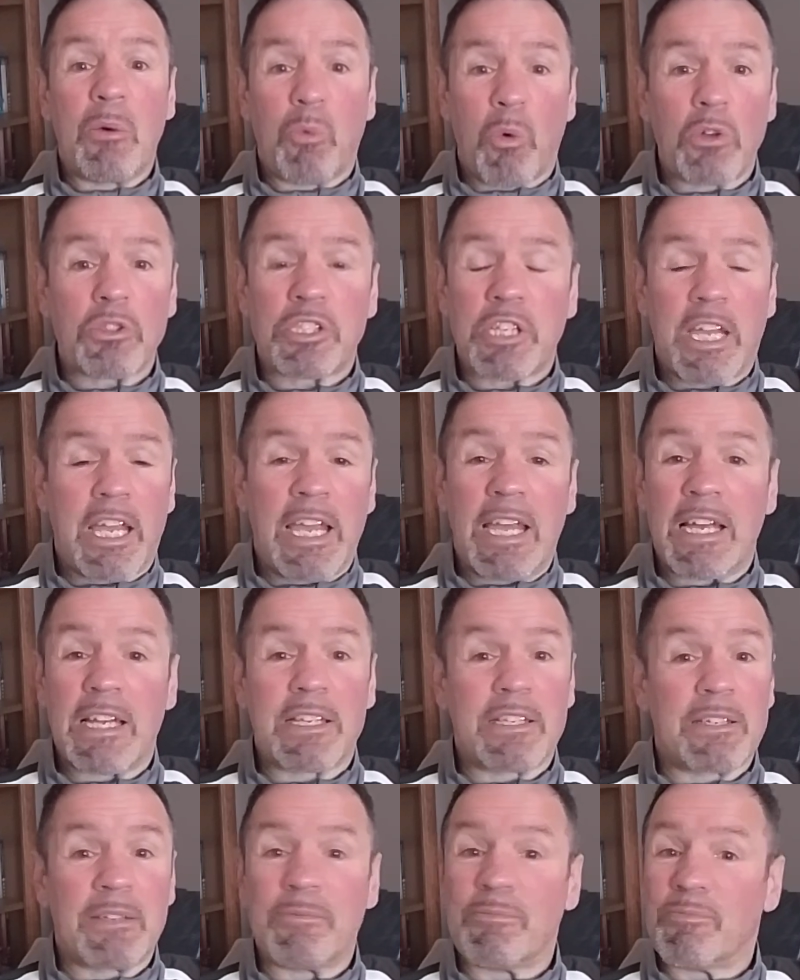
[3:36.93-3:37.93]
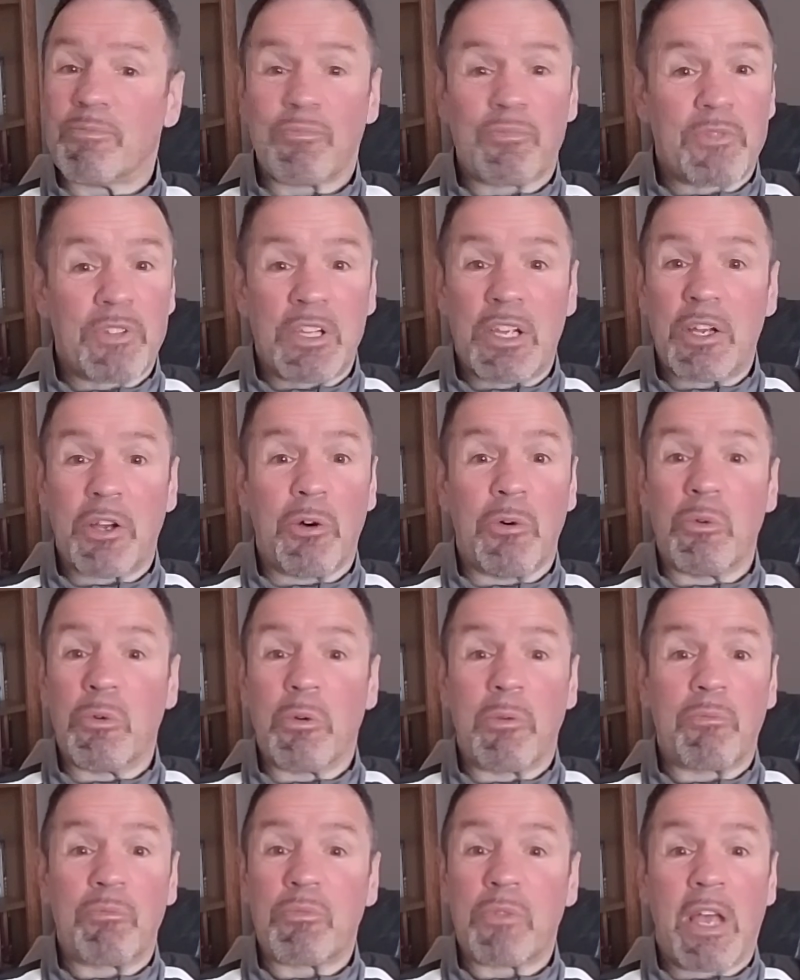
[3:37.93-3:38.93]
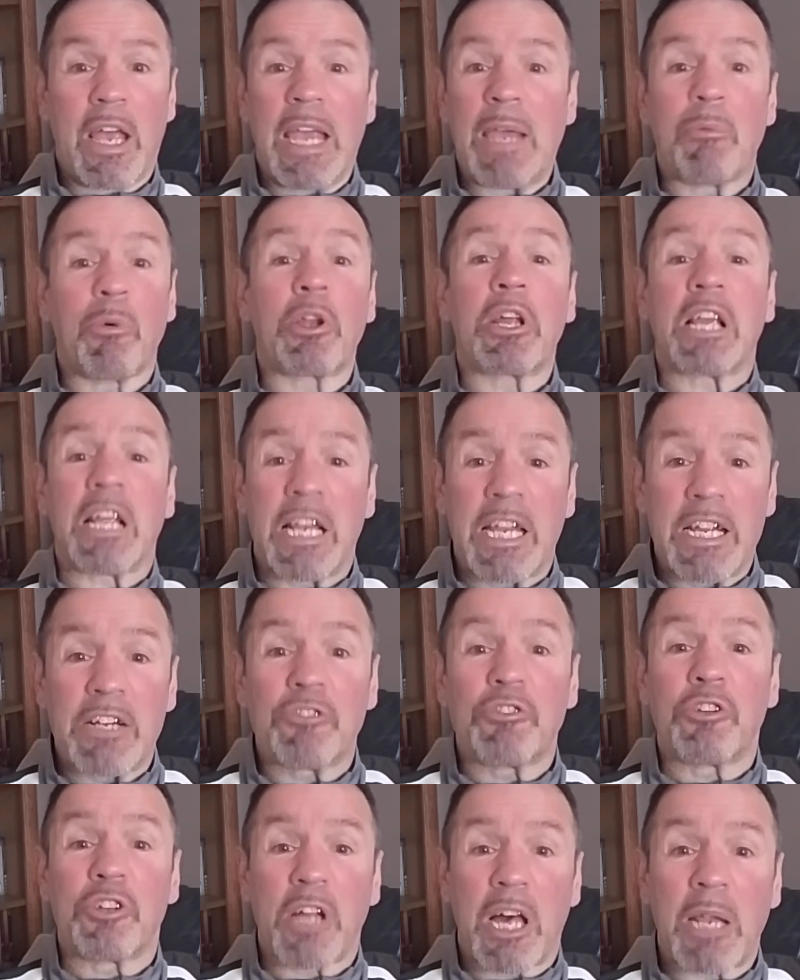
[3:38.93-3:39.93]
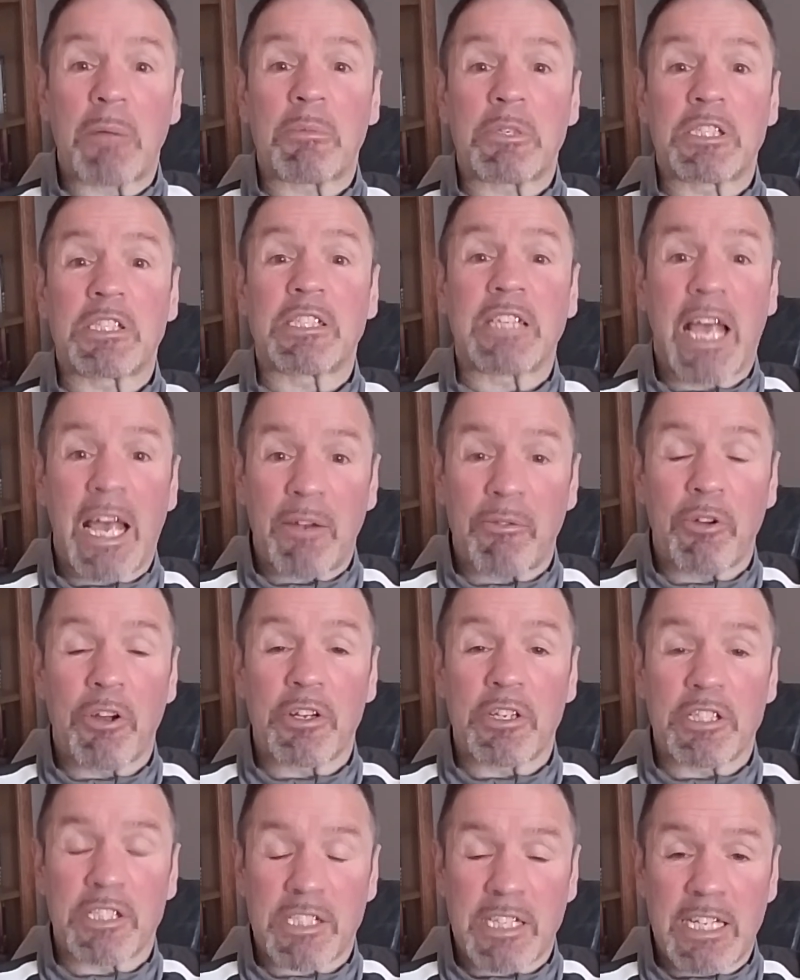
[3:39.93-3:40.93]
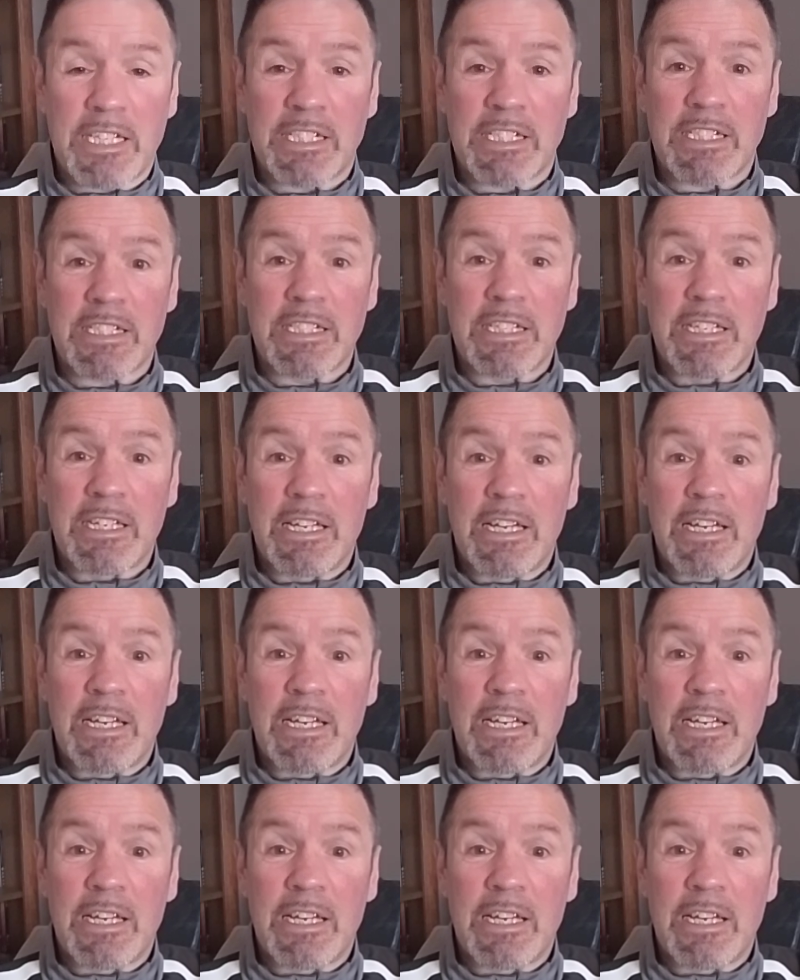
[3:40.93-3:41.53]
once again, he won a clear unanimous 10-round decision,